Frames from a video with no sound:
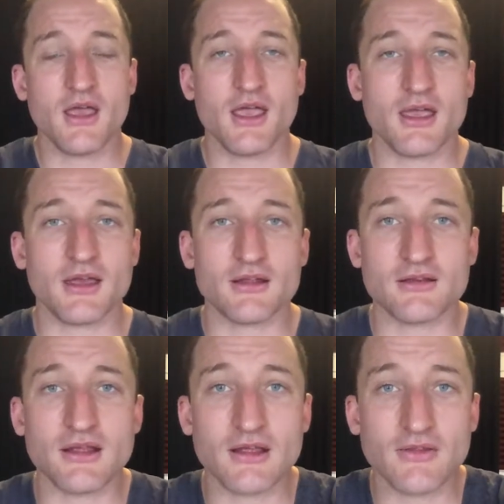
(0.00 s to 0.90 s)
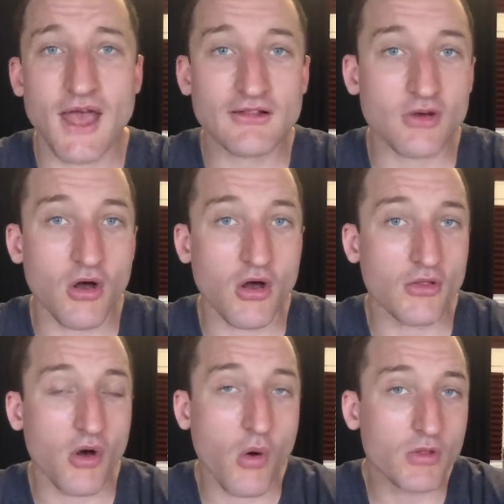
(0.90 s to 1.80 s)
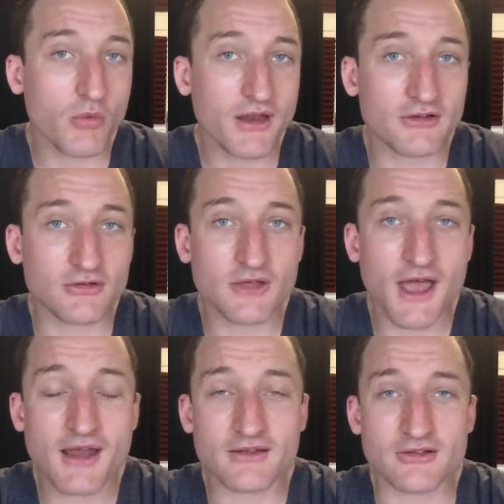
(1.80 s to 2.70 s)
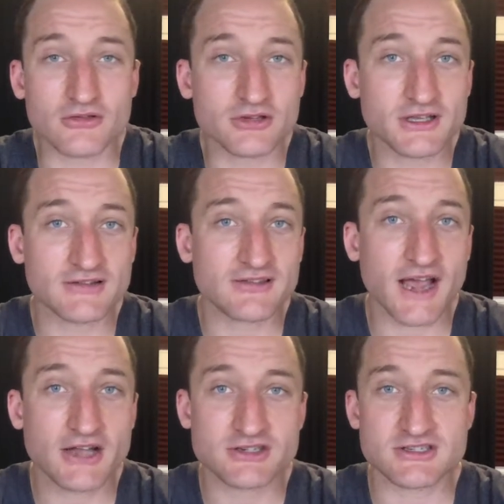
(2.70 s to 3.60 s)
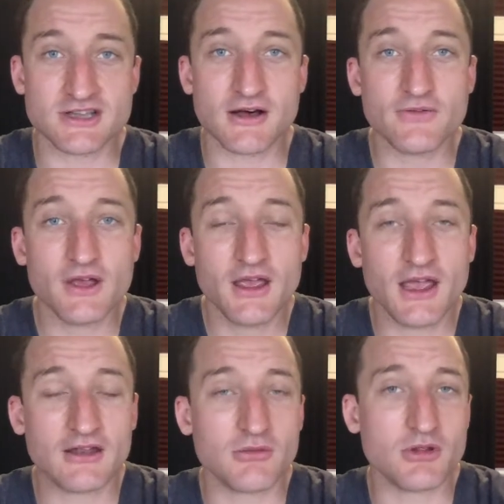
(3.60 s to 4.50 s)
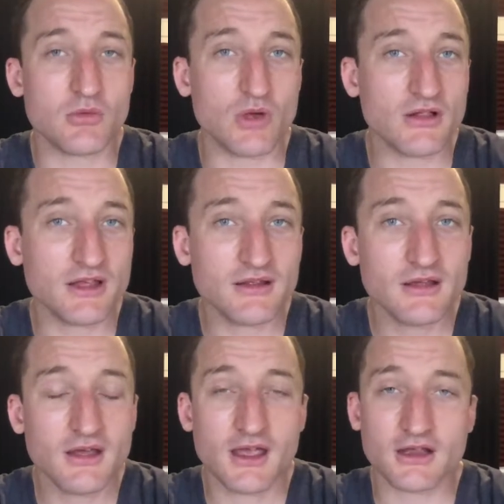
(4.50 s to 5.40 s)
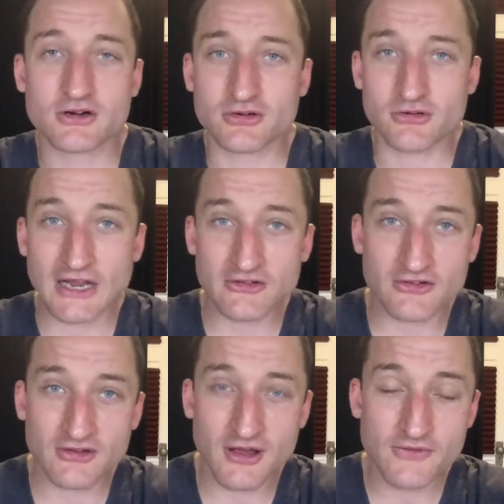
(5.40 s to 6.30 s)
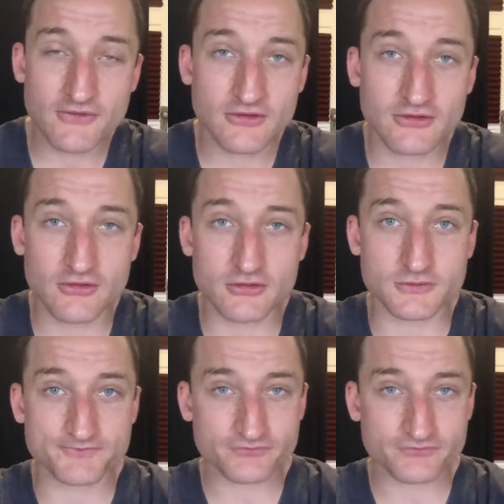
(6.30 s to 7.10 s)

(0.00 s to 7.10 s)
And that's the only way to do that, is to look inside yourself and to be willing and courageous enough to